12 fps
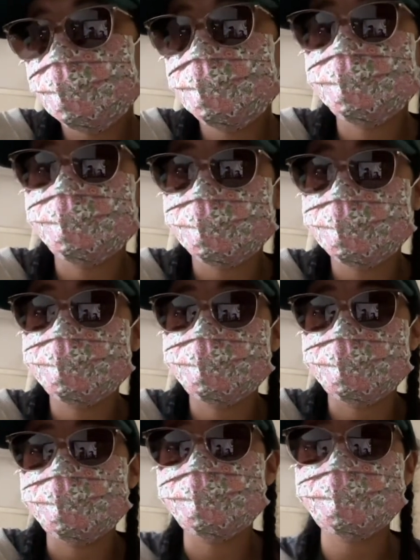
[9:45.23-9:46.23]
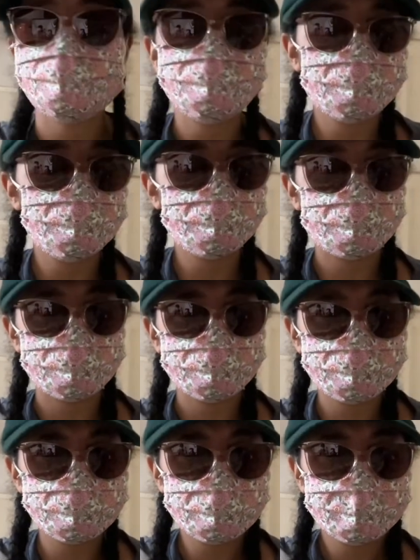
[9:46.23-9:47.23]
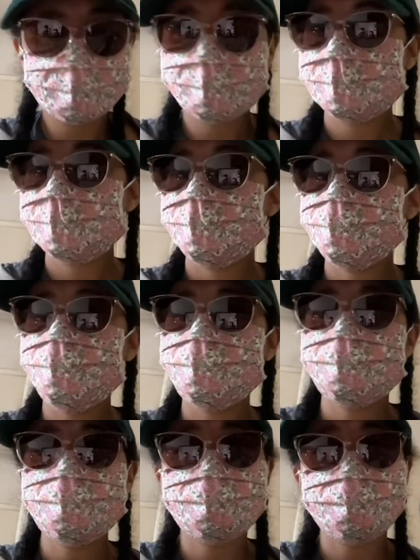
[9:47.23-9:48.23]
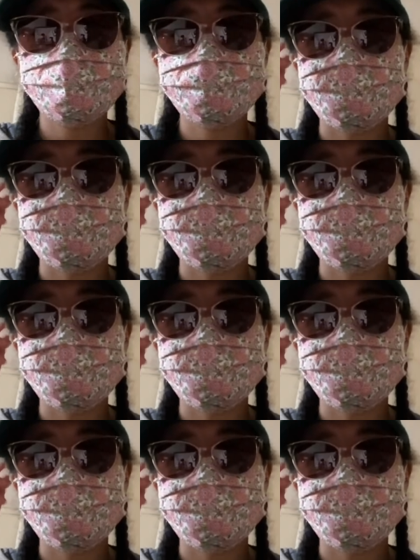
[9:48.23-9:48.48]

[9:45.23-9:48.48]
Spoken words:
for a good deal, £19. Normally this would